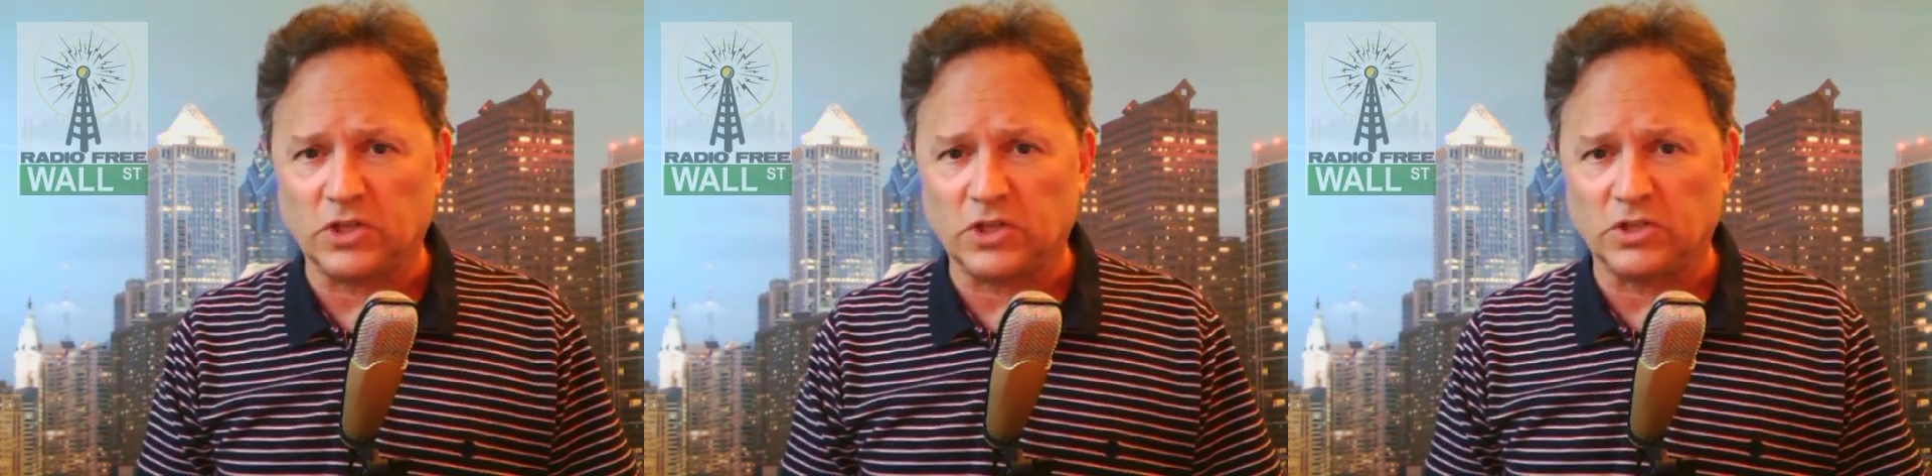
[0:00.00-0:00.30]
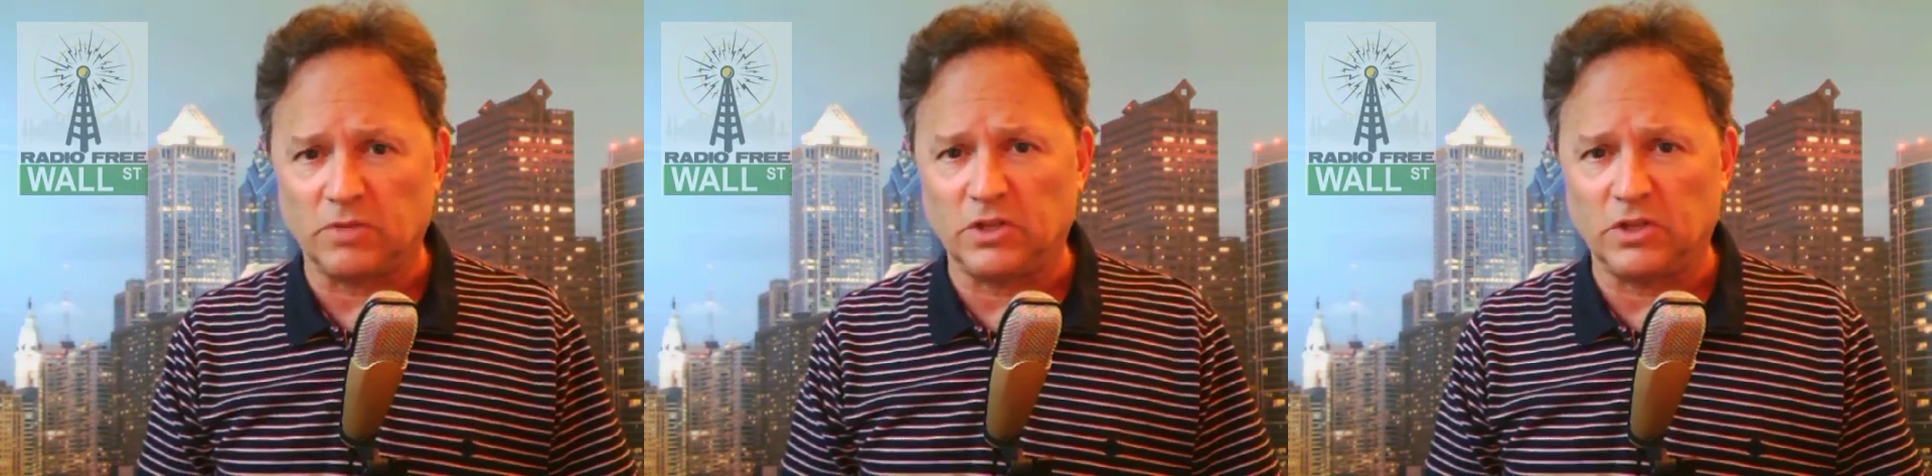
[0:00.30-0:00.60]
So
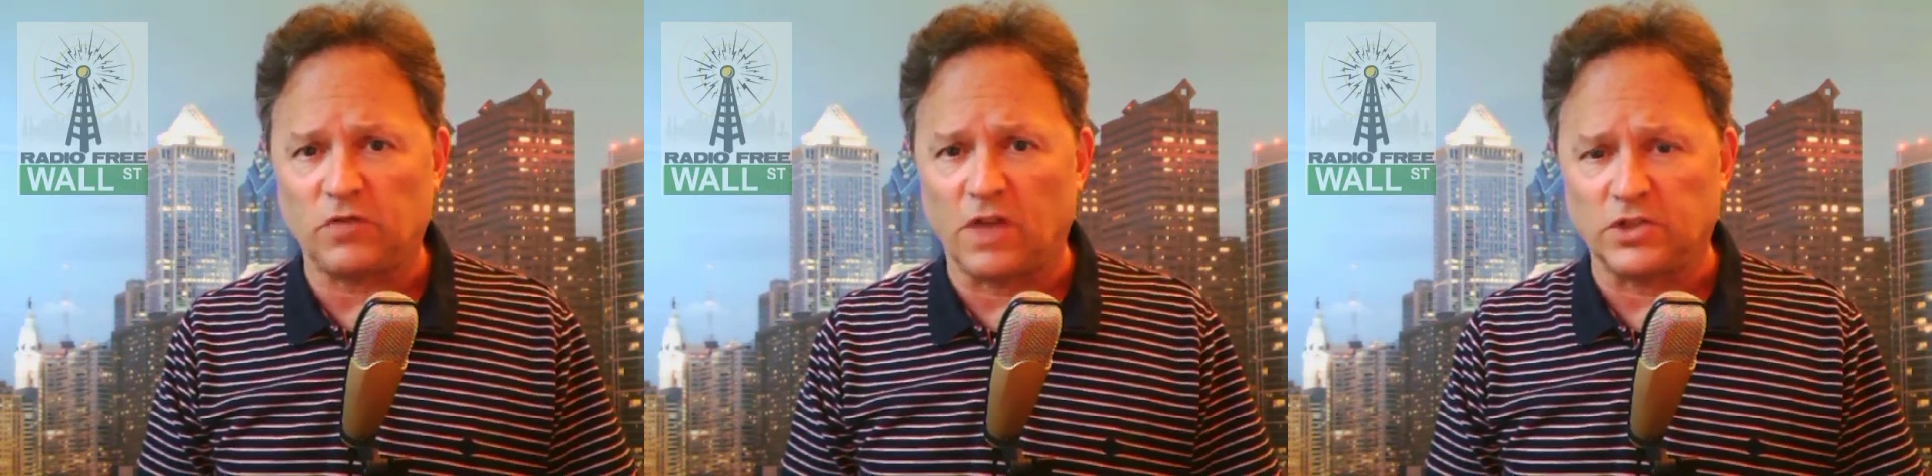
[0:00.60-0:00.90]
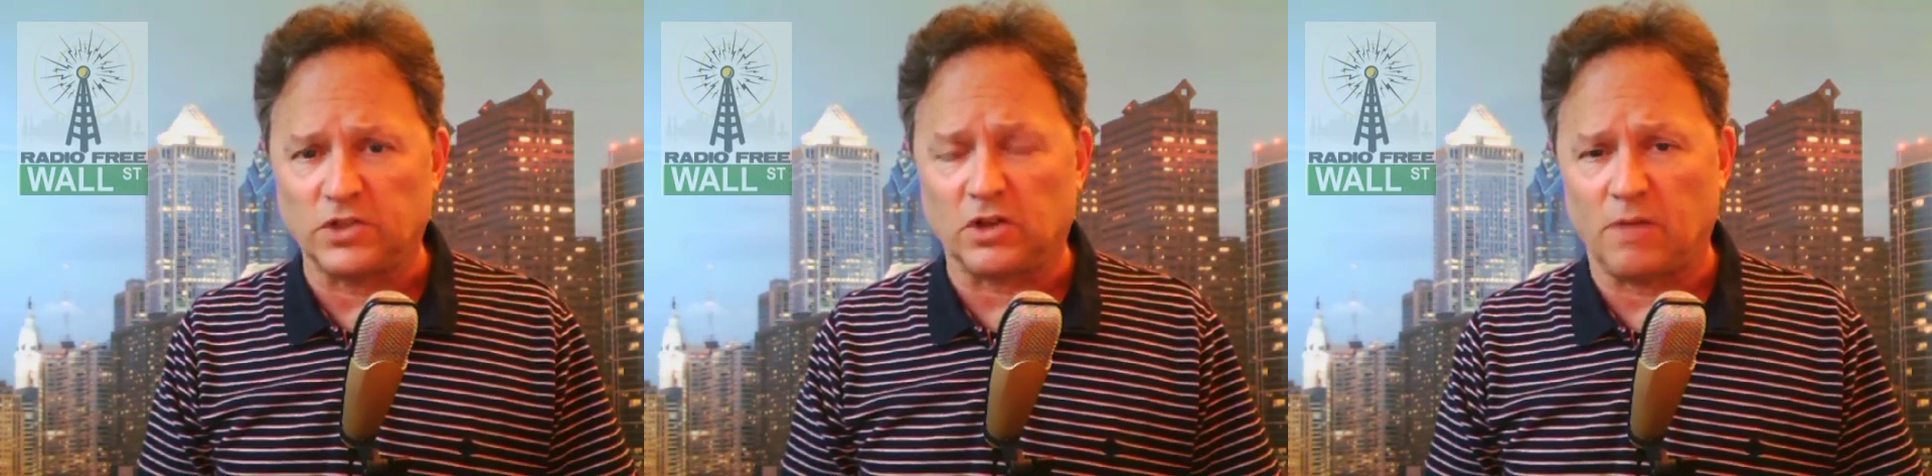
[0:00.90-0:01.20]
some of these
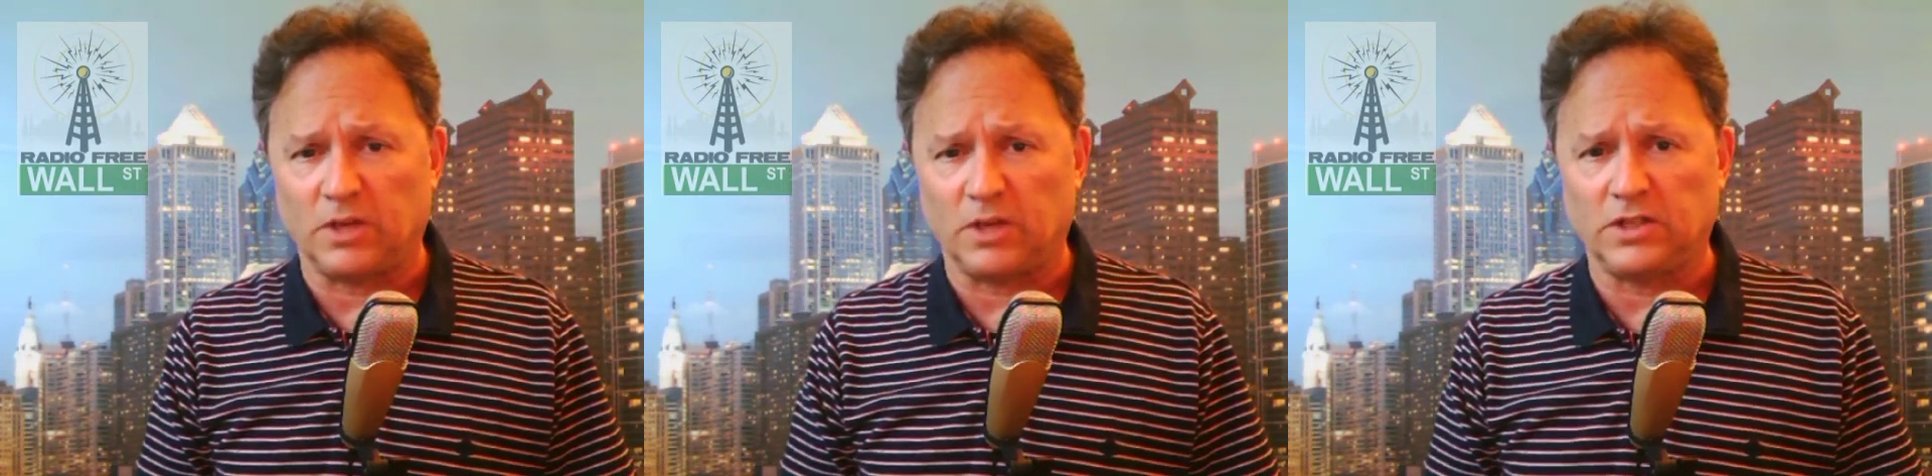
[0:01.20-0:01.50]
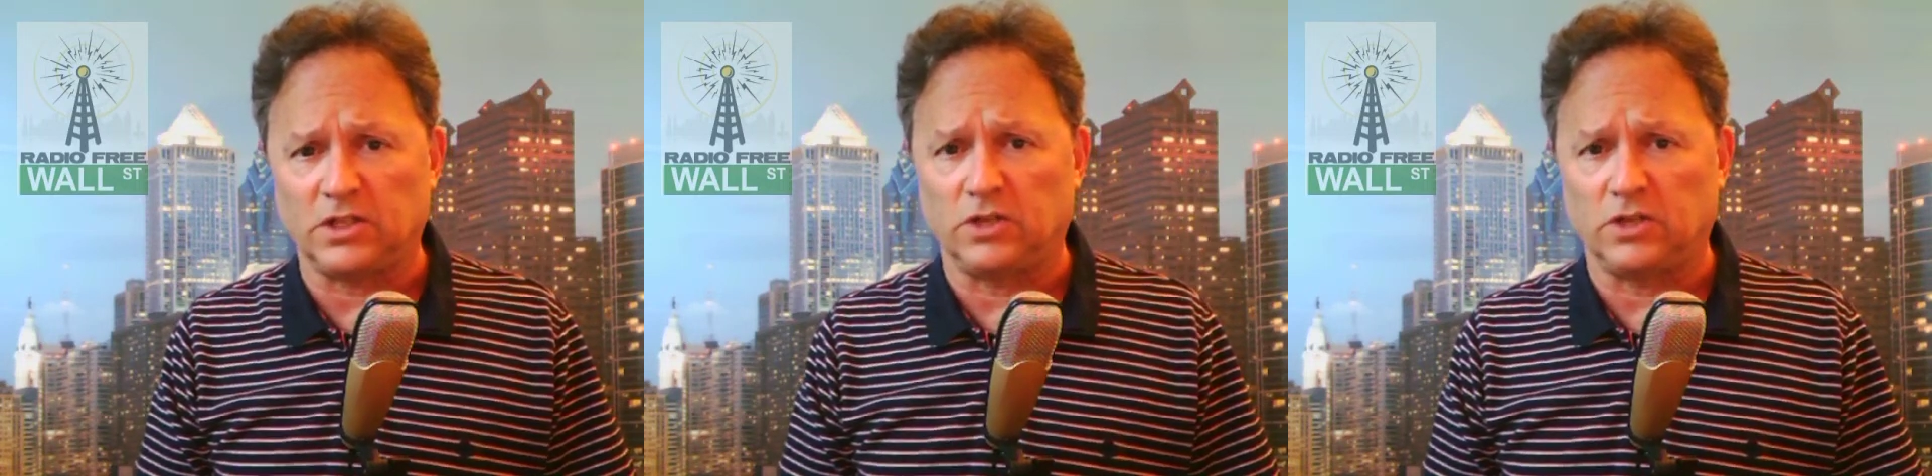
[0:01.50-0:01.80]
funds are coming
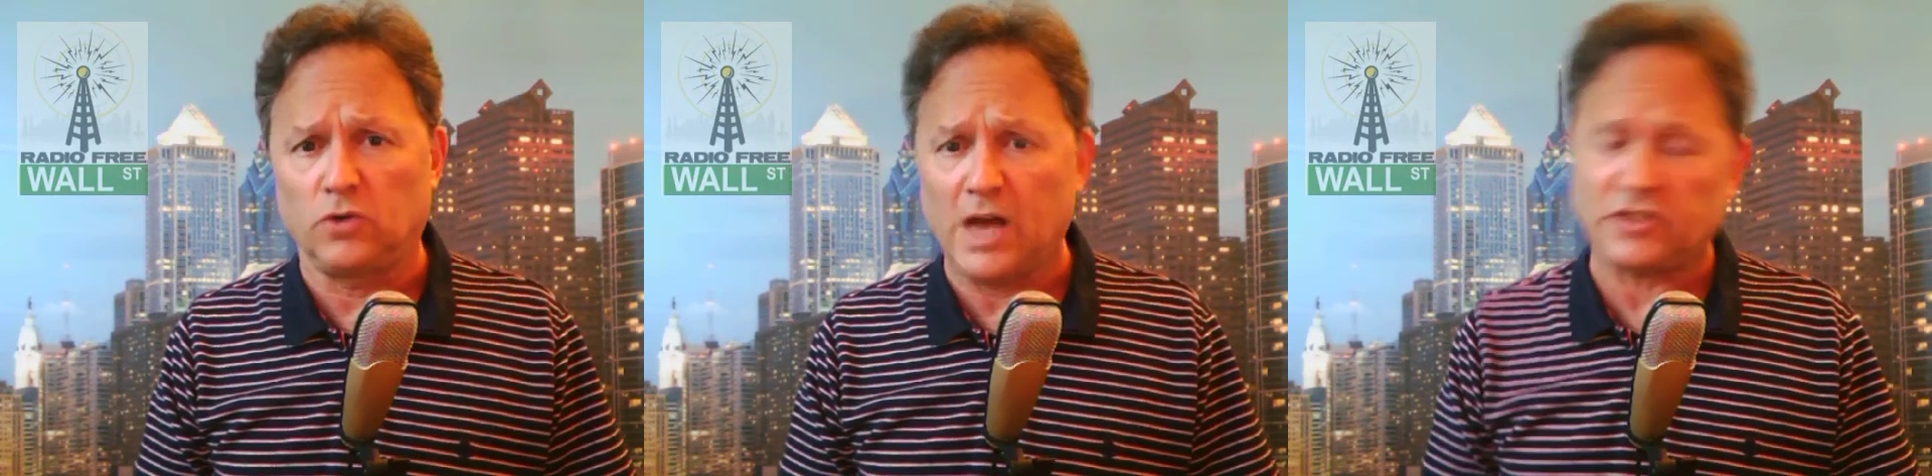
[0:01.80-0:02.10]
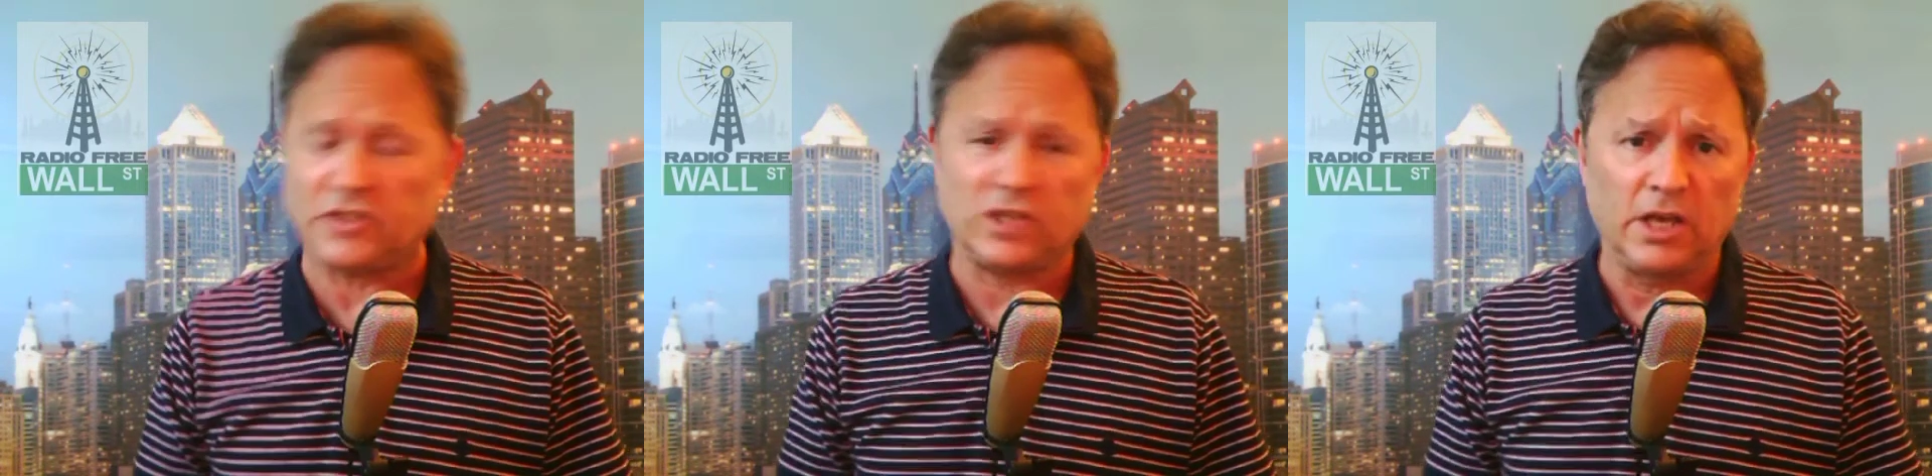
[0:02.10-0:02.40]
into the
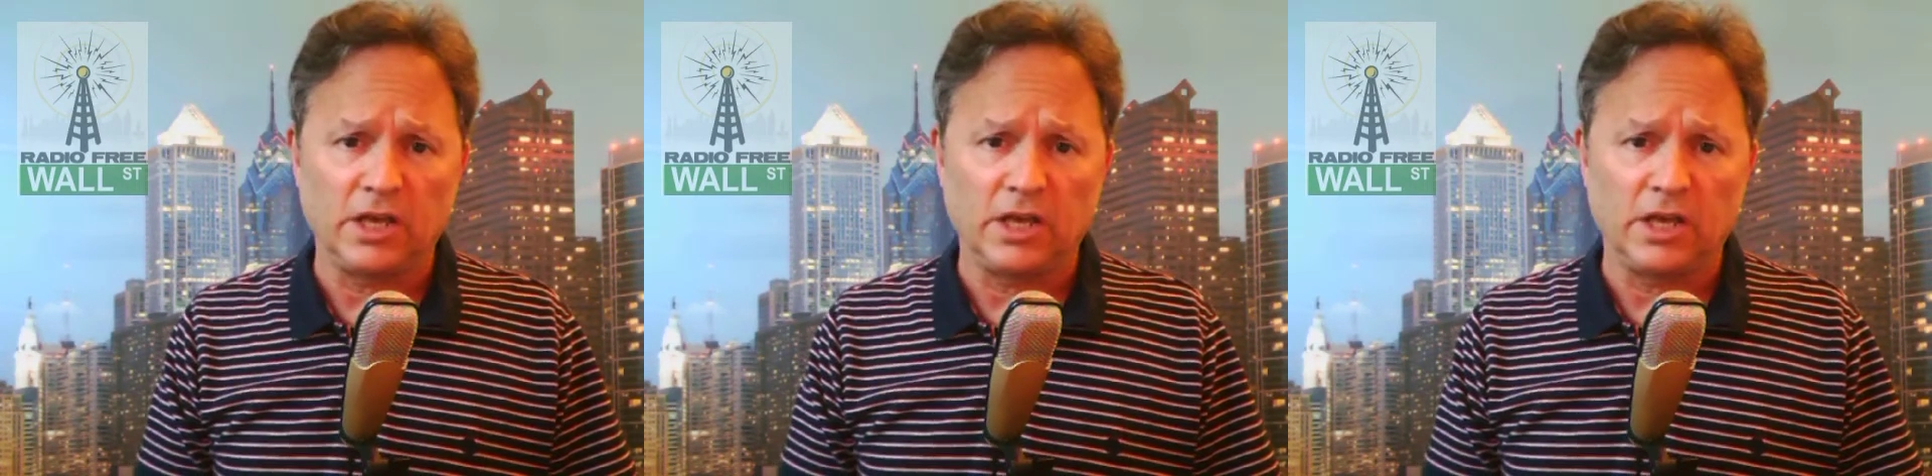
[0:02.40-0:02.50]
U.S.